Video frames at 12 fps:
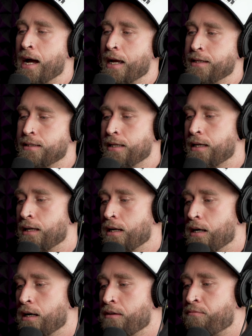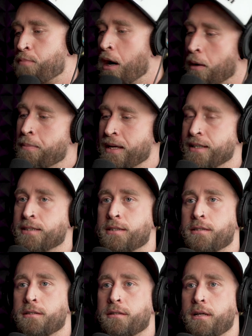idea of purpose,